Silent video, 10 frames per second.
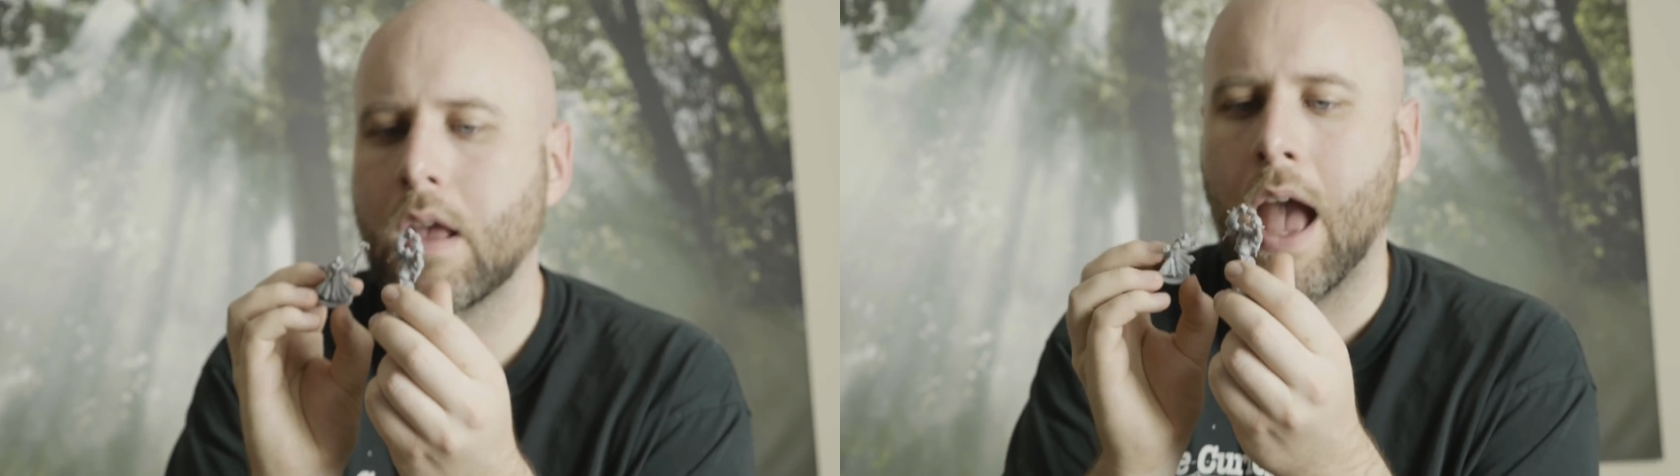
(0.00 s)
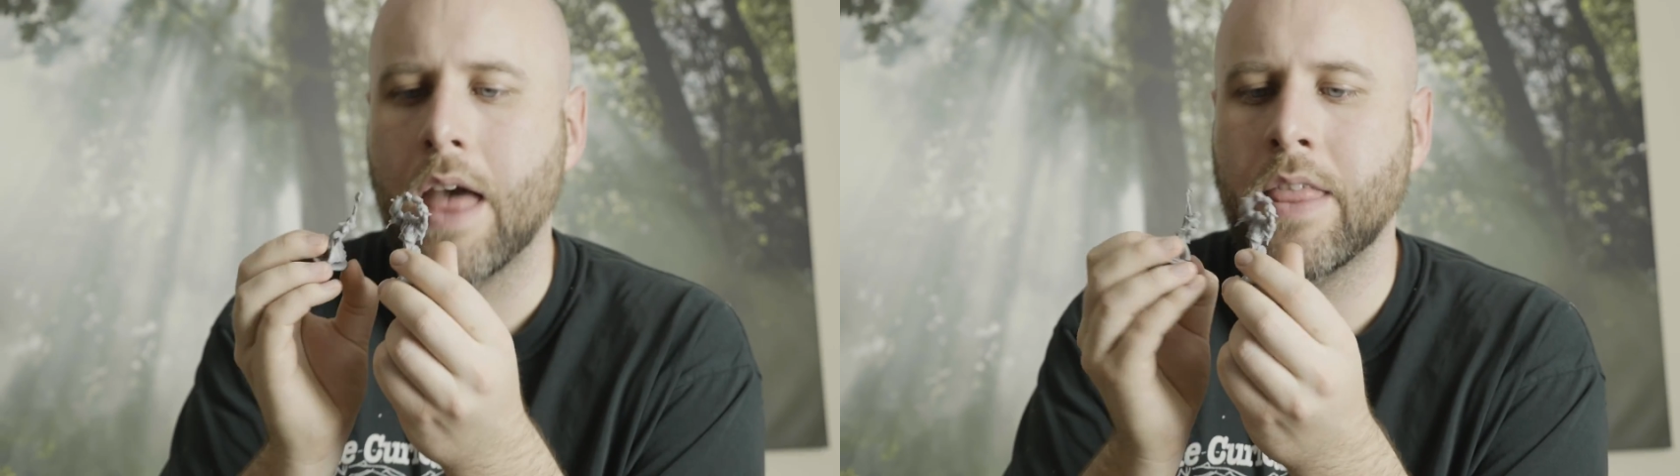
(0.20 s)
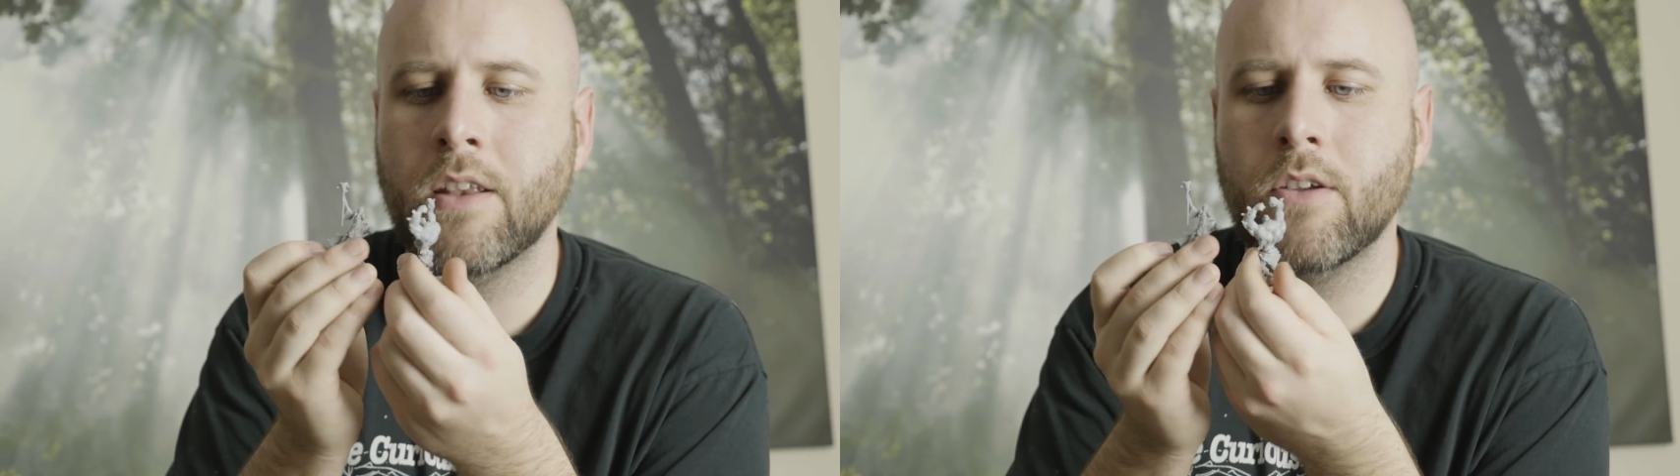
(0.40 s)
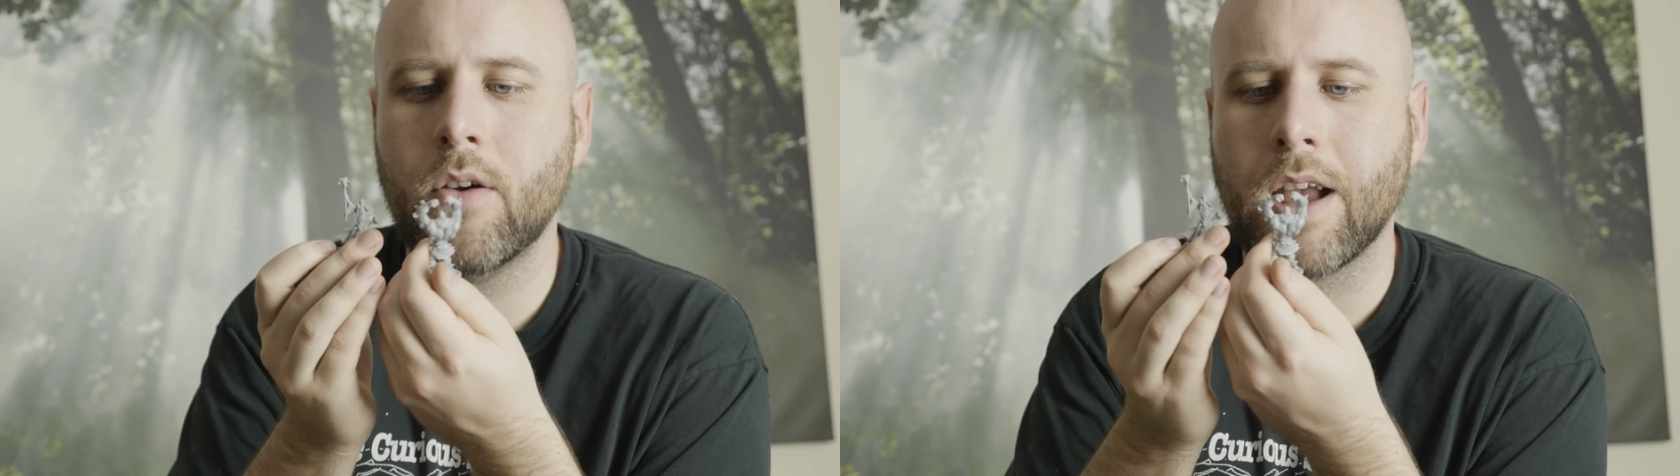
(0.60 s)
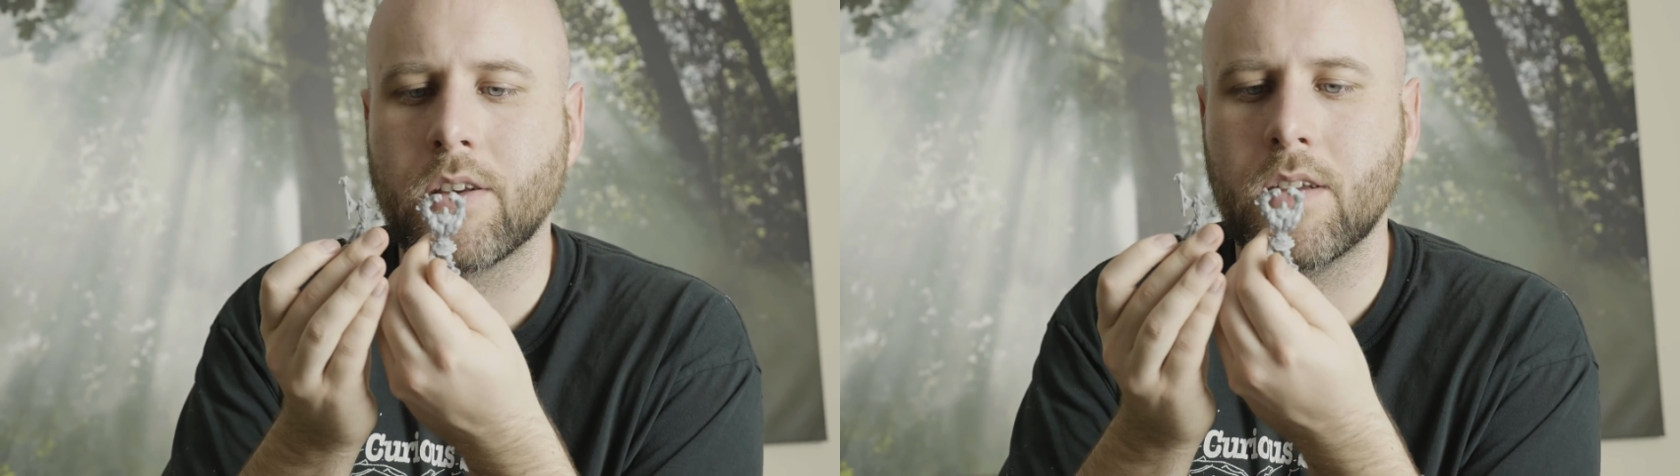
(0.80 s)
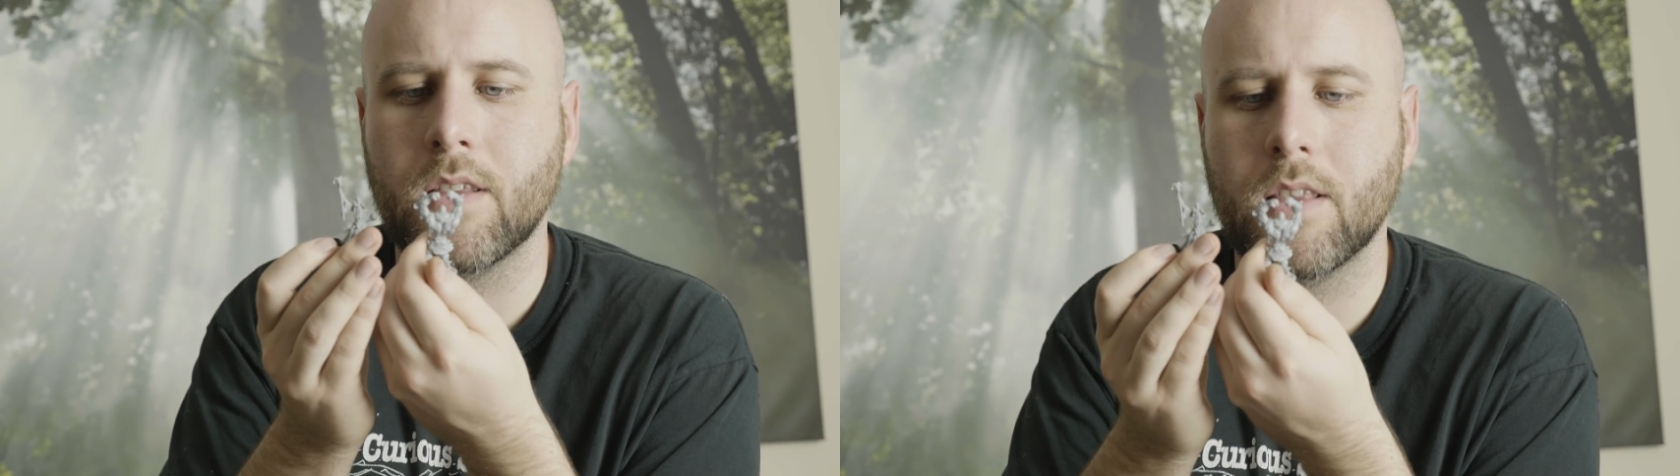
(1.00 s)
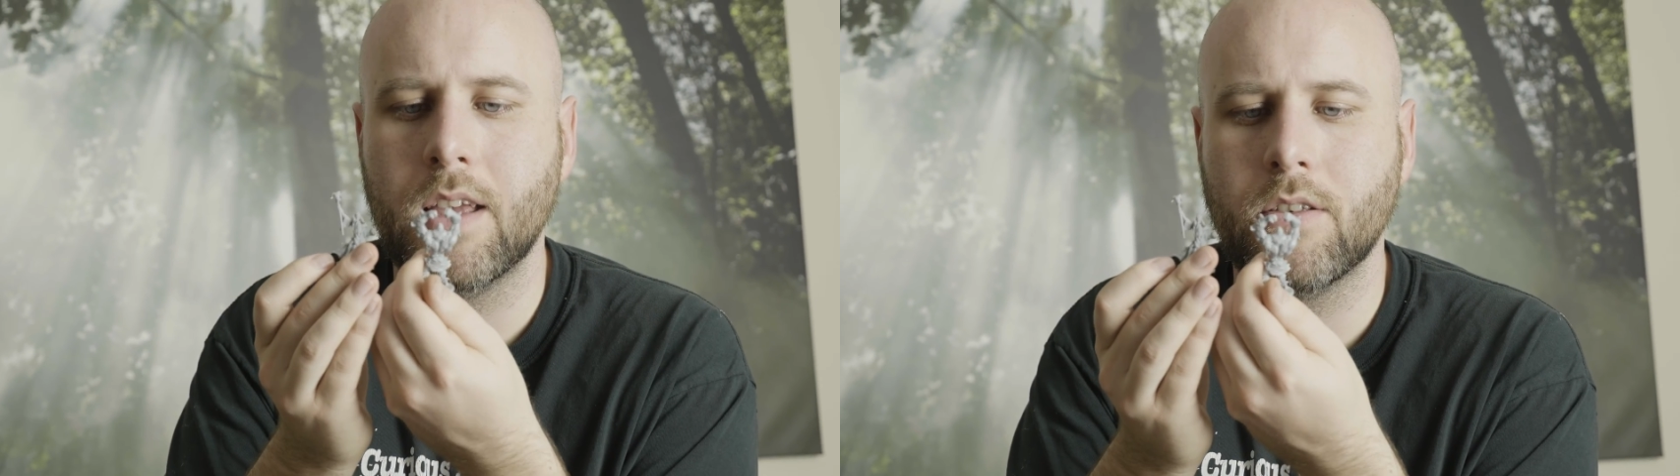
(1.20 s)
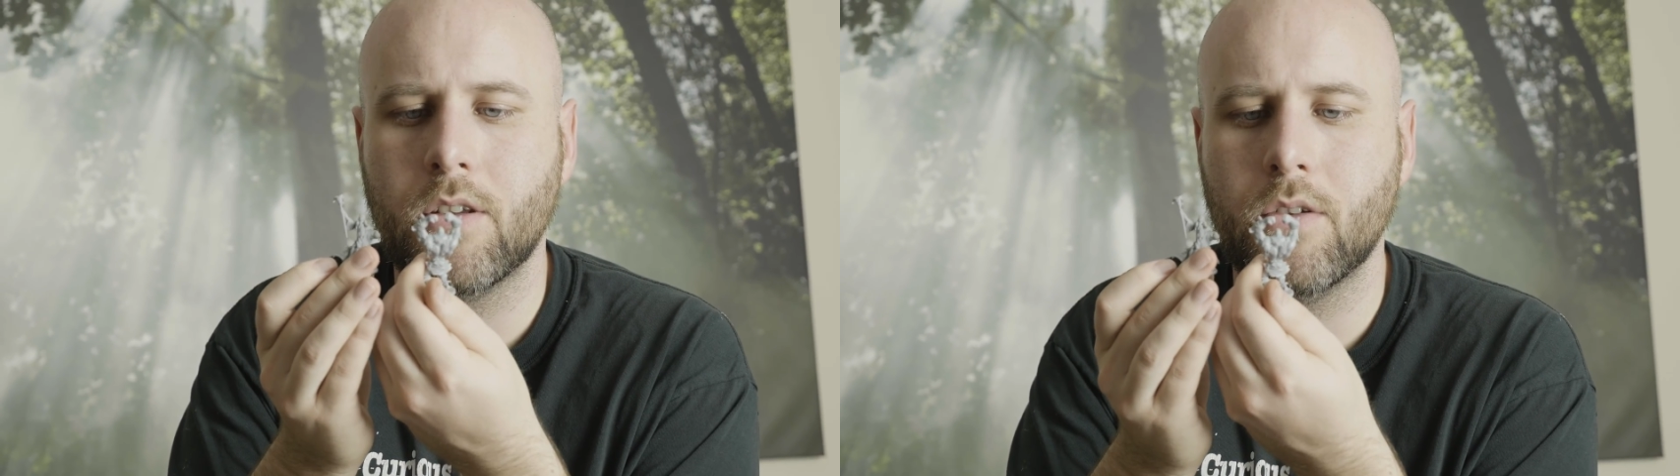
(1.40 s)
And they do actually,
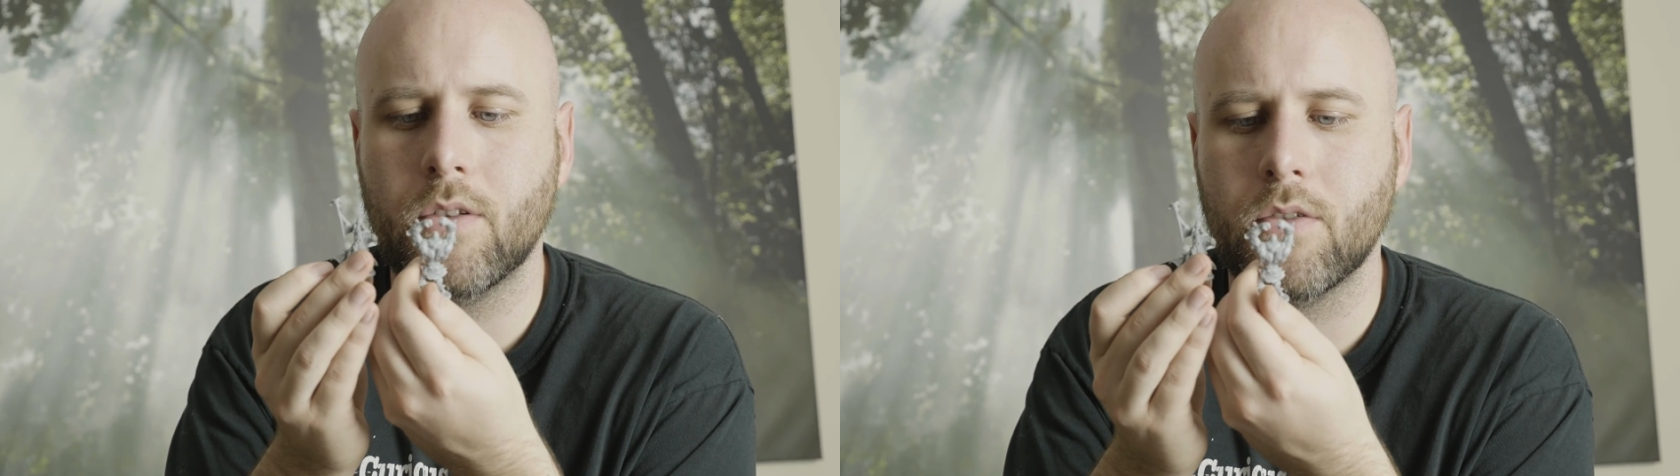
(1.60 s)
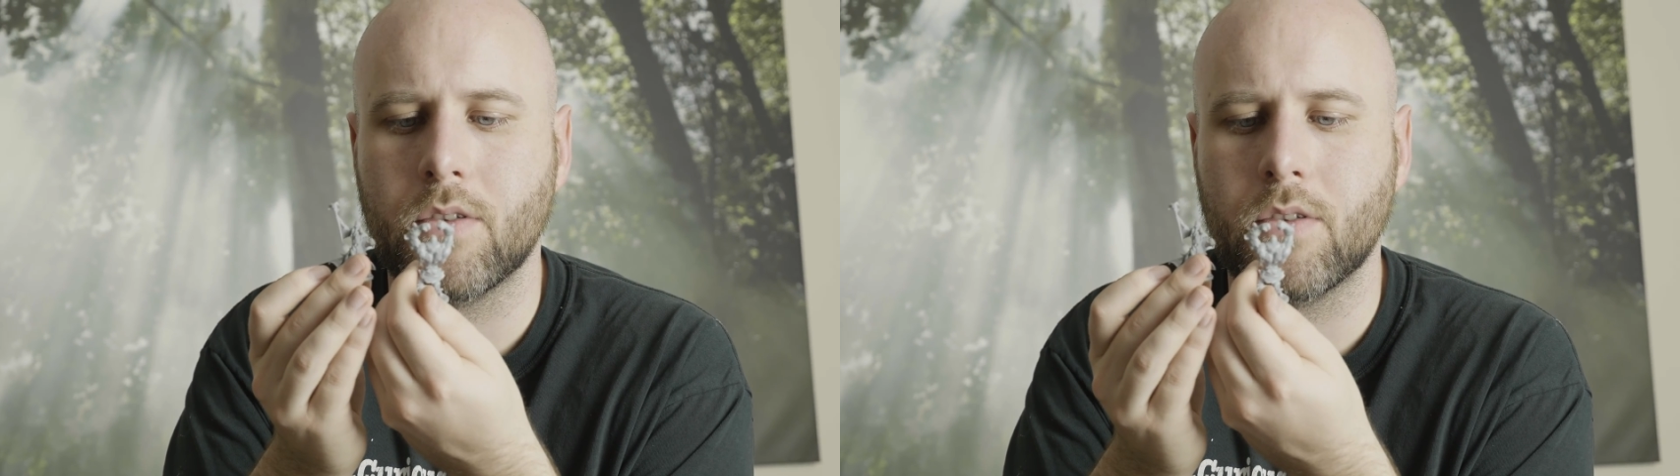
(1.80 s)
these two do